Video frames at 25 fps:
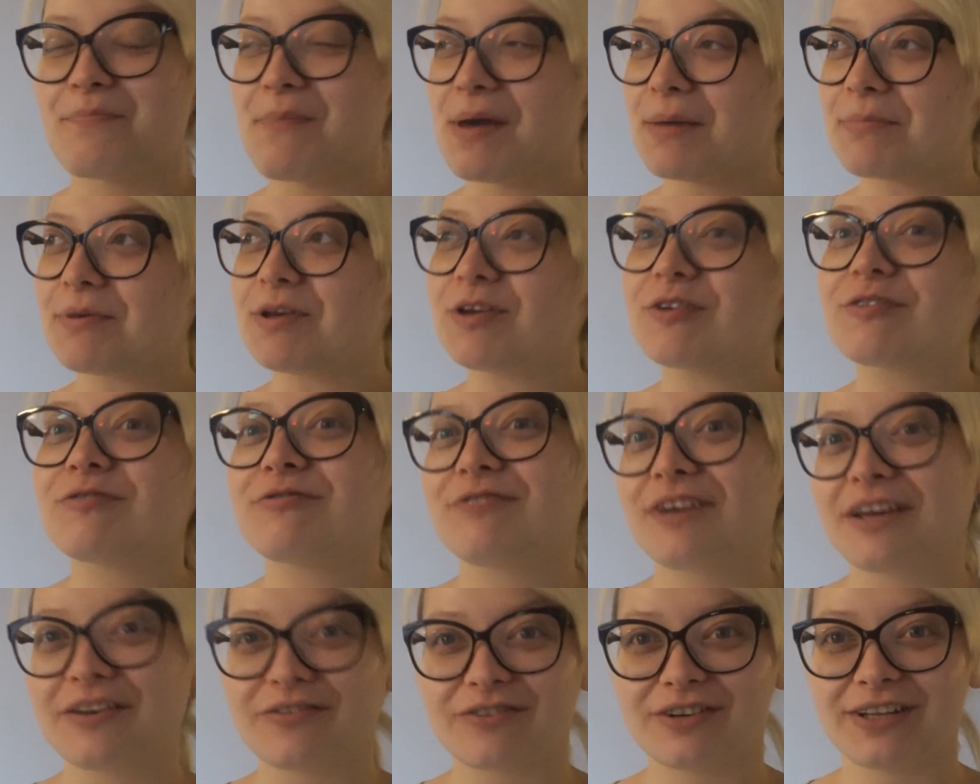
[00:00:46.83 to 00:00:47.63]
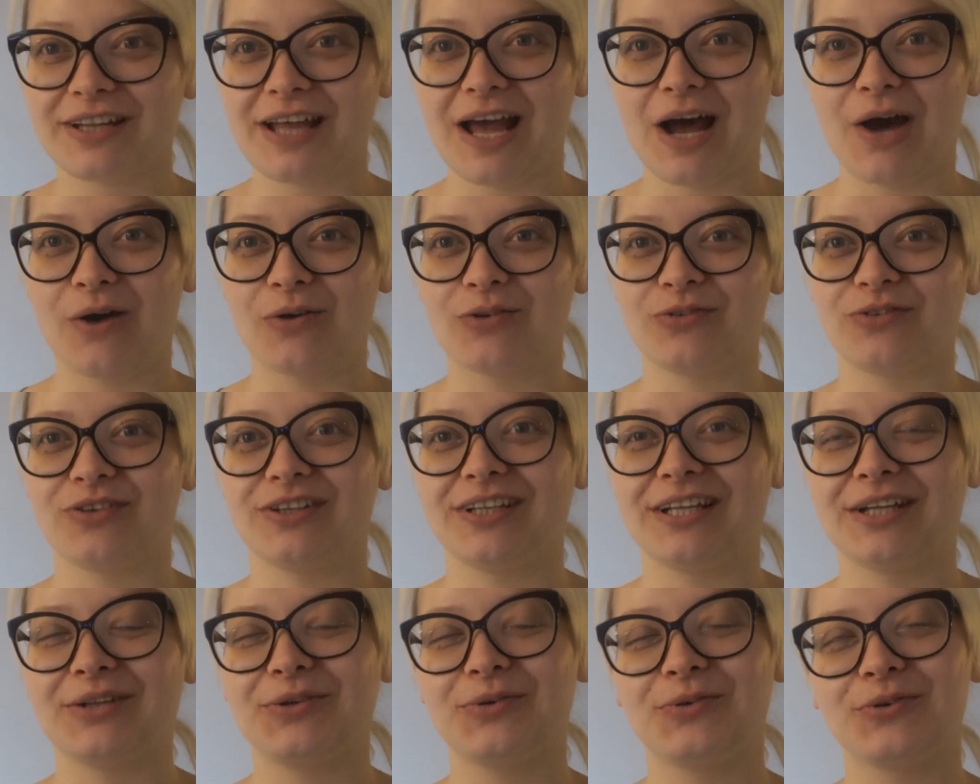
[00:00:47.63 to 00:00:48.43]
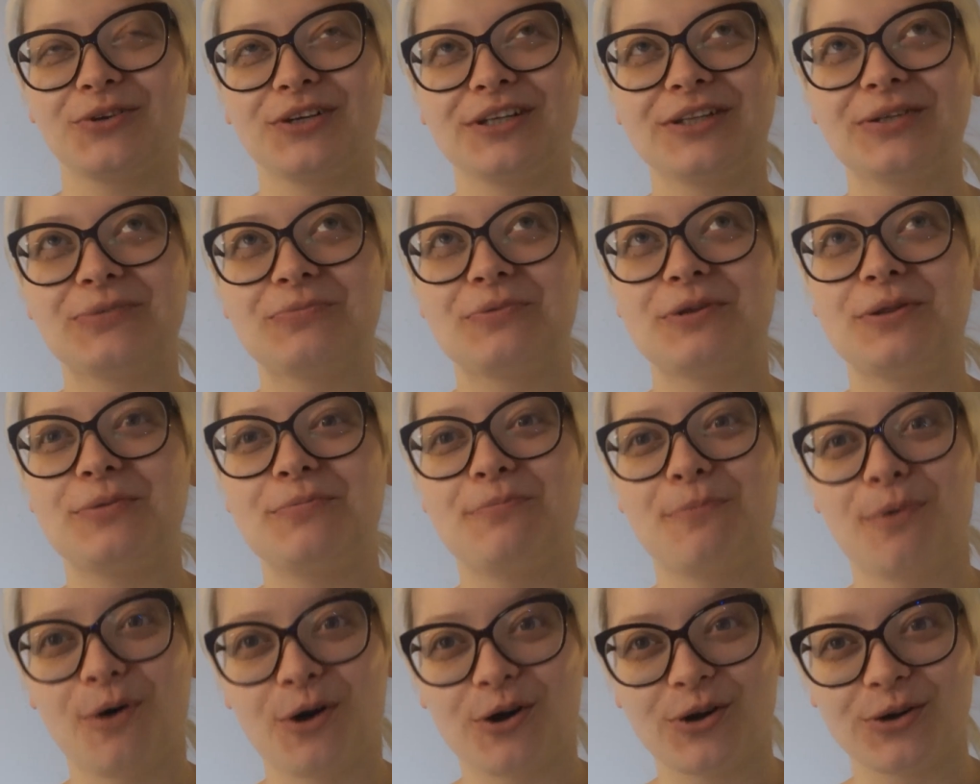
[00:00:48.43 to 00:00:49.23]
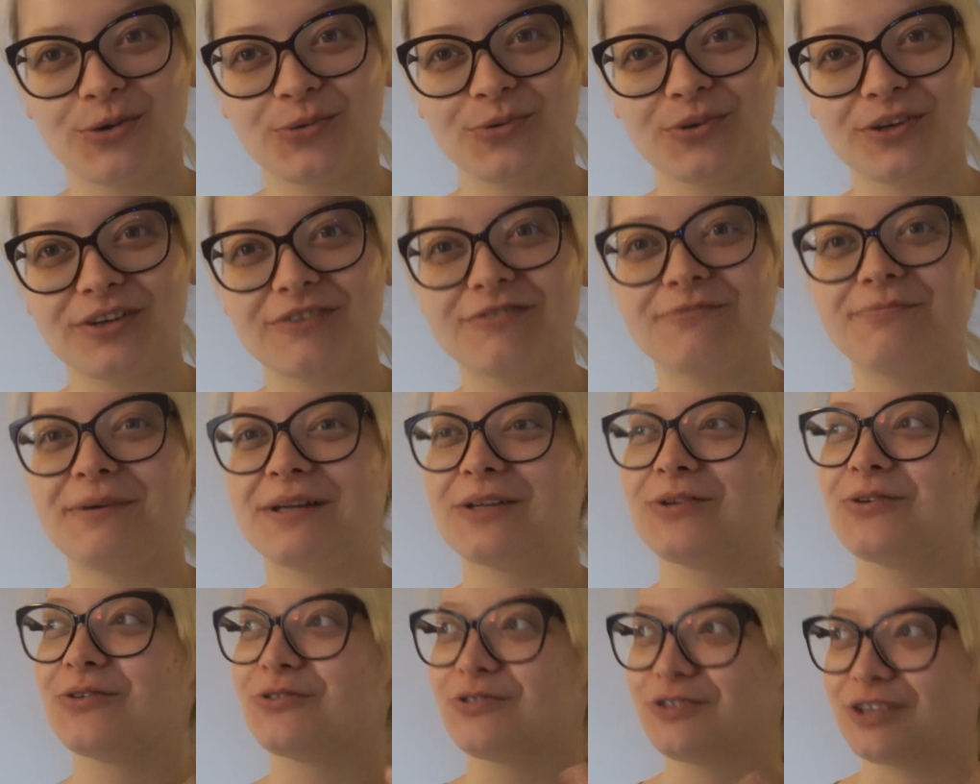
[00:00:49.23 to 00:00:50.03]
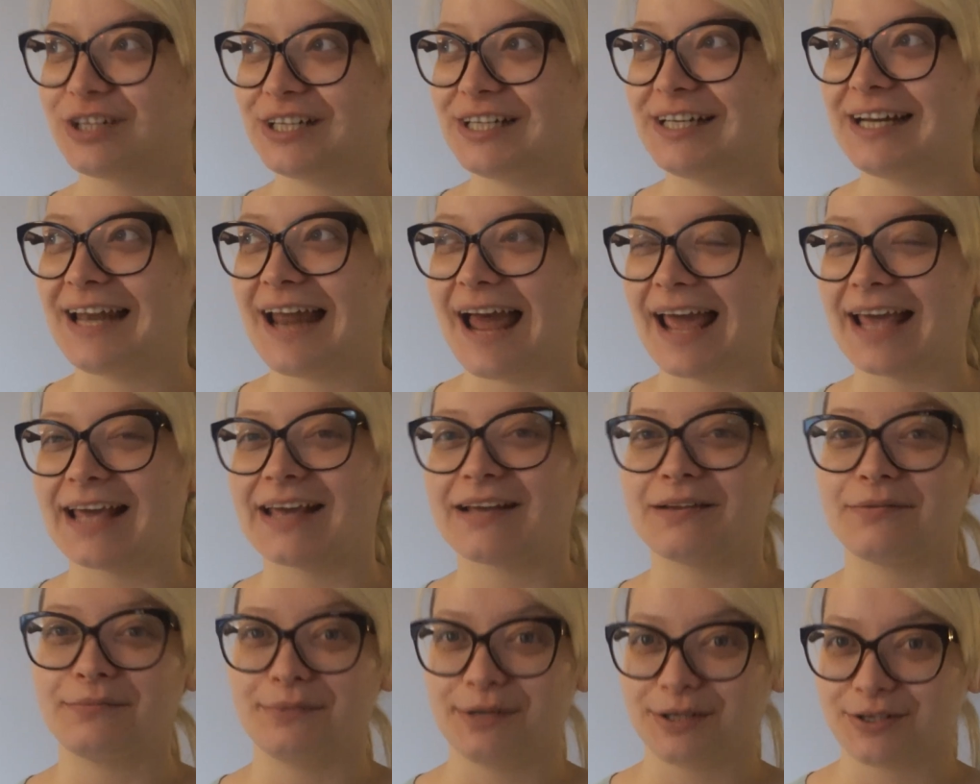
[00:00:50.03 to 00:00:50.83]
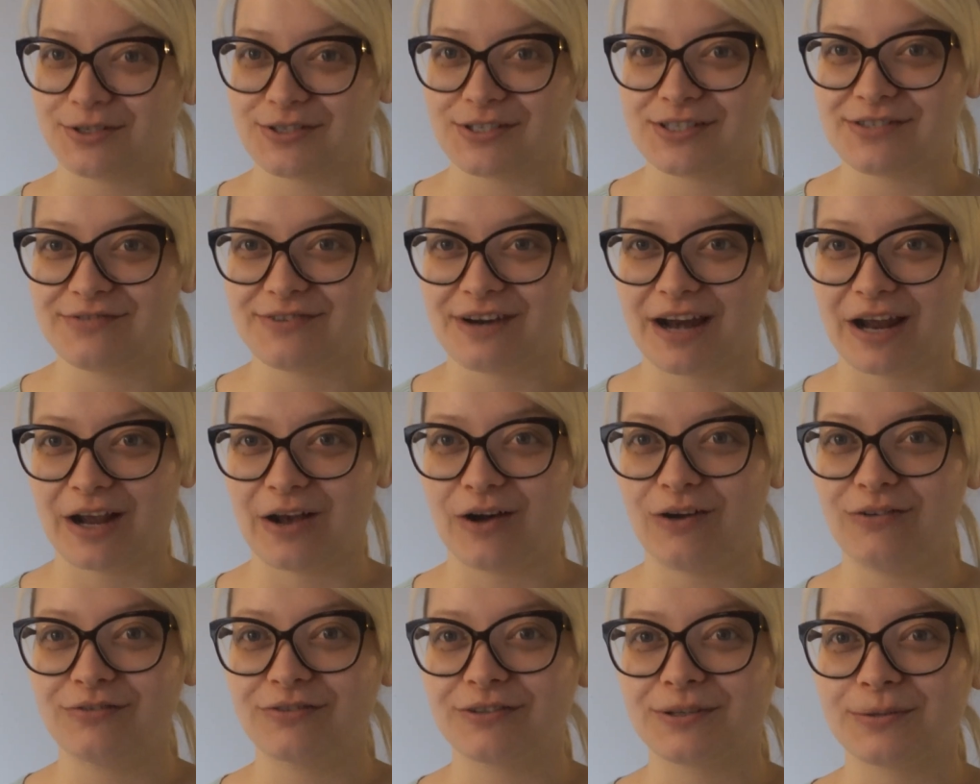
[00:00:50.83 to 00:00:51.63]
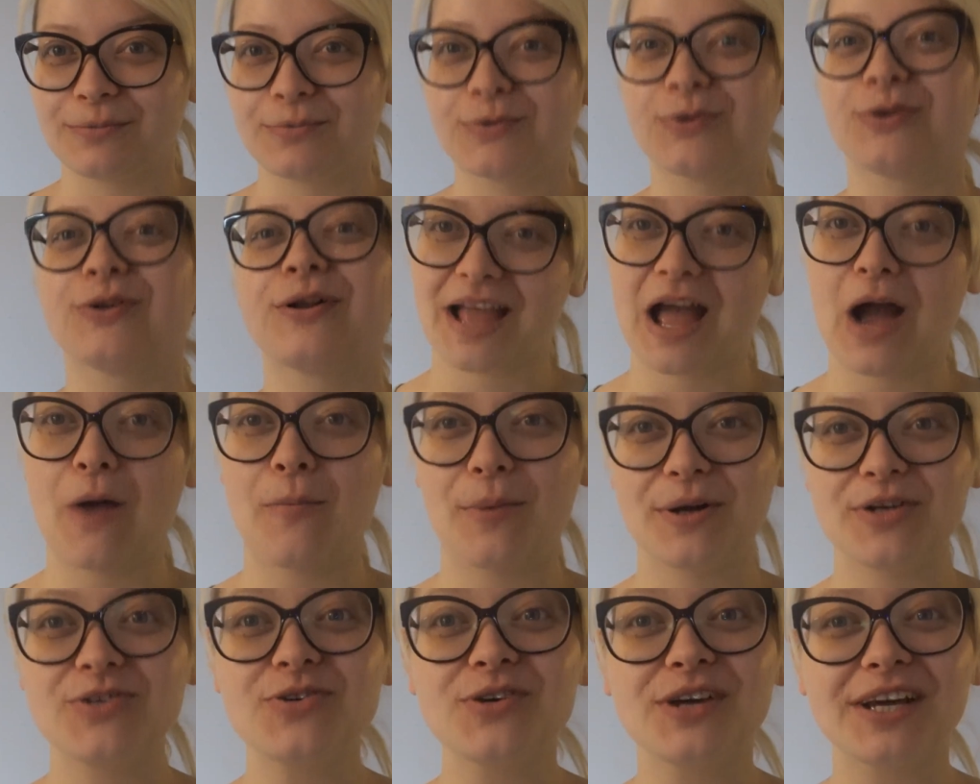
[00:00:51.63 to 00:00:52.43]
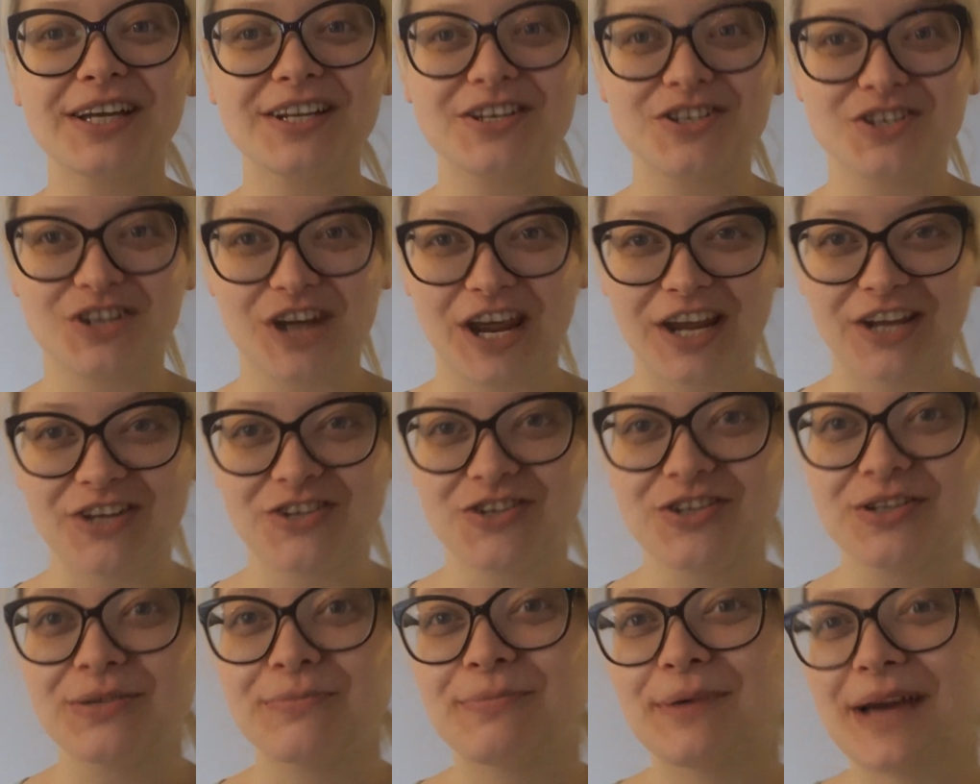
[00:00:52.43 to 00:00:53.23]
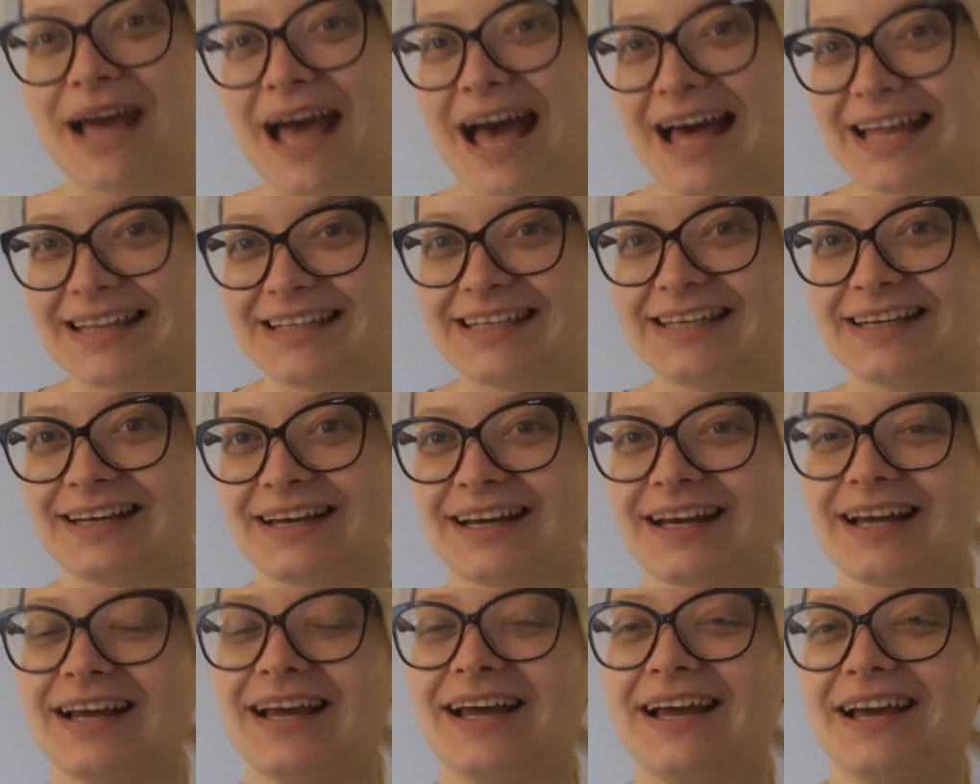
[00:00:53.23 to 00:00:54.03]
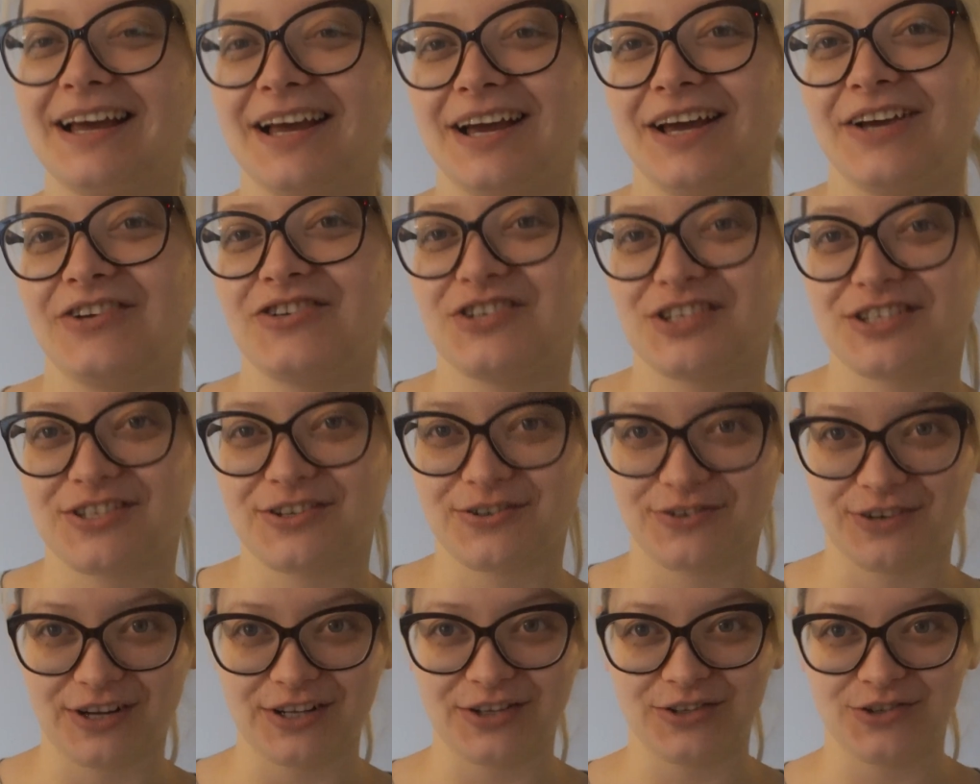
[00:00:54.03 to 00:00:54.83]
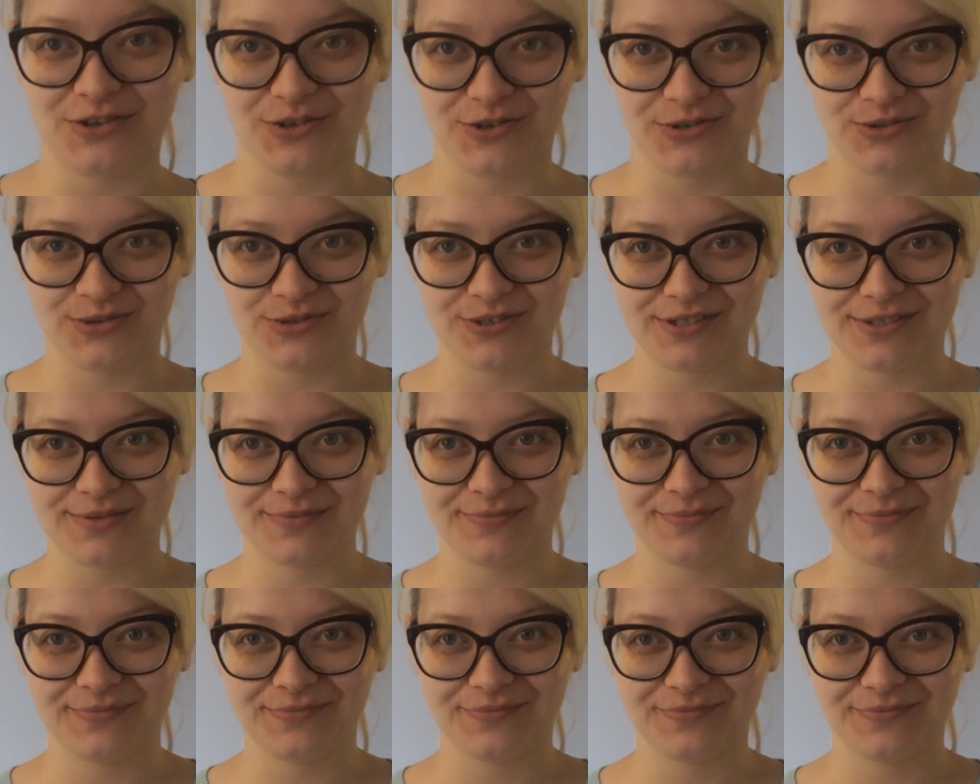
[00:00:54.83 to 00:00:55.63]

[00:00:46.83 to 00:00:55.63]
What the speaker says: Maybe your favorite outfit that you're a little bit bored with, but you really like it because it's very comfortable. How much you can change it by adding just the red shoes.